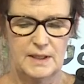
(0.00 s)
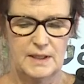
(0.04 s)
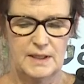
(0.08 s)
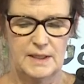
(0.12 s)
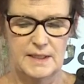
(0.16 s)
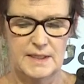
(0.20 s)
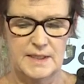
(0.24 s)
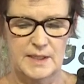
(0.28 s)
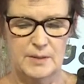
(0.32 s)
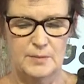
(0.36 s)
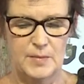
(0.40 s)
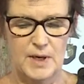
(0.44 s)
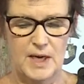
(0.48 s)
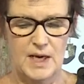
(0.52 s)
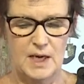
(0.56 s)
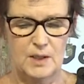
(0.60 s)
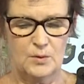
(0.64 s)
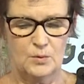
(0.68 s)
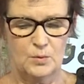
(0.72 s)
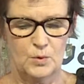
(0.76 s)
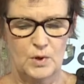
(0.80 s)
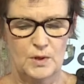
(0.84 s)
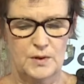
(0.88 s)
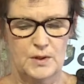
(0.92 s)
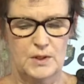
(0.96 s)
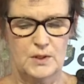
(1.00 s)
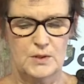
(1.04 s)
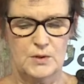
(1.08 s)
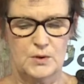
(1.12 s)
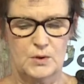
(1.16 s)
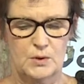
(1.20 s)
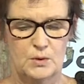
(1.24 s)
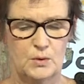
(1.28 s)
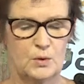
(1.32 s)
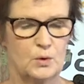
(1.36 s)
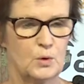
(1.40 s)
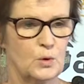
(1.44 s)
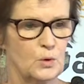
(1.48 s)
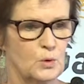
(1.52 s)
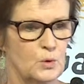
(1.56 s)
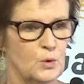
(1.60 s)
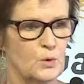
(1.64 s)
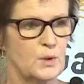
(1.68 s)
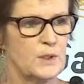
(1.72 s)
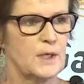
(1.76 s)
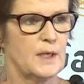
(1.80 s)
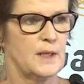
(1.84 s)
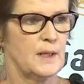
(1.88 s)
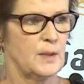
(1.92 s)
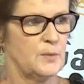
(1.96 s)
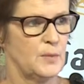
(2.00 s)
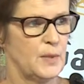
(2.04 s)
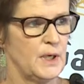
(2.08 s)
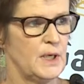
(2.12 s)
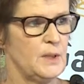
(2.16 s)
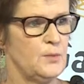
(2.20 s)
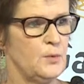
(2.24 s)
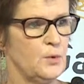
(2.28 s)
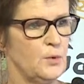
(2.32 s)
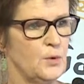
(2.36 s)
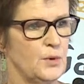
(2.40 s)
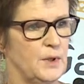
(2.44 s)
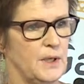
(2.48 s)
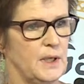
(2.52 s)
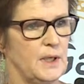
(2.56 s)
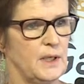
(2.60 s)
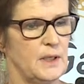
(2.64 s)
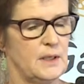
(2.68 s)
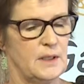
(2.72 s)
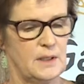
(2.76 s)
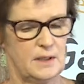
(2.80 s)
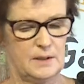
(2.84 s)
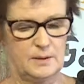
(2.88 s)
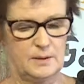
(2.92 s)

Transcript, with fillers: It's about what the schools and the people think